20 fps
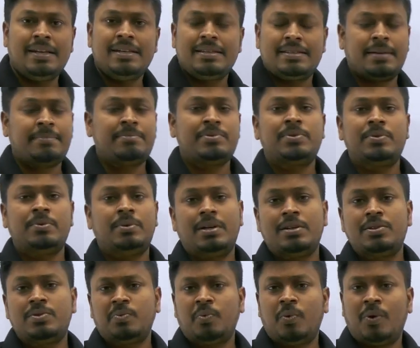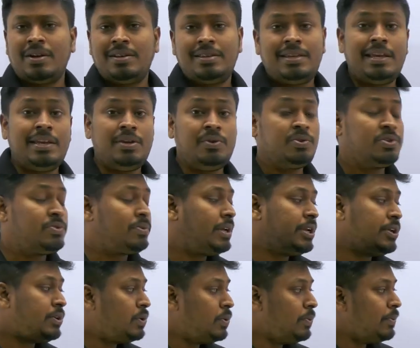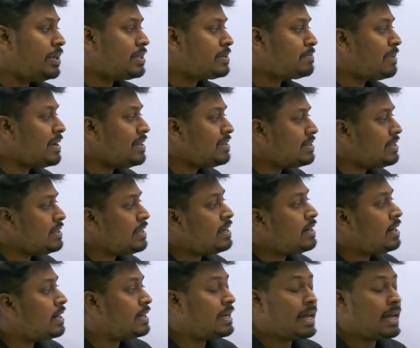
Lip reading: Some students, what they usually do is, by seeing a